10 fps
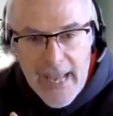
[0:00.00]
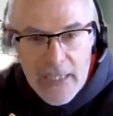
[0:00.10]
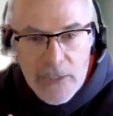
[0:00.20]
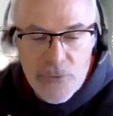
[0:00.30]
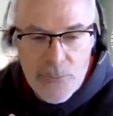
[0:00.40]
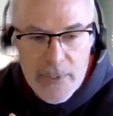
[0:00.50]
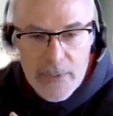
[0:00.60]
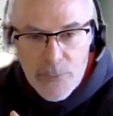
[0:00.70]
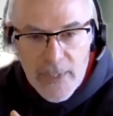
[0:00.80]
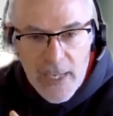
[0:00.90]
extra with
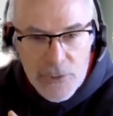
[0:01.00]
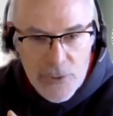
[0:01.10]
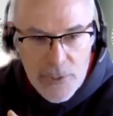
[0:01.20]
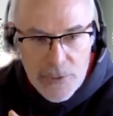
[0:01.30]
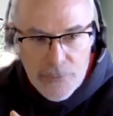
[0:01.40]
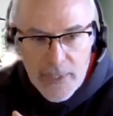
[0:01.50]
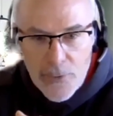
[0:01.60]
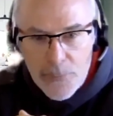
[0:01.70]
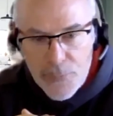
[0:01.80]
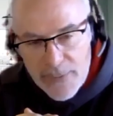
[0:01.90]
Azure that you don't get
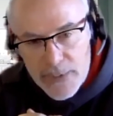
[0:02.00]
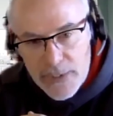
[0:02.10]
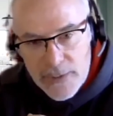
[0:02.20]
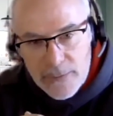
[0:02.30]
on premises.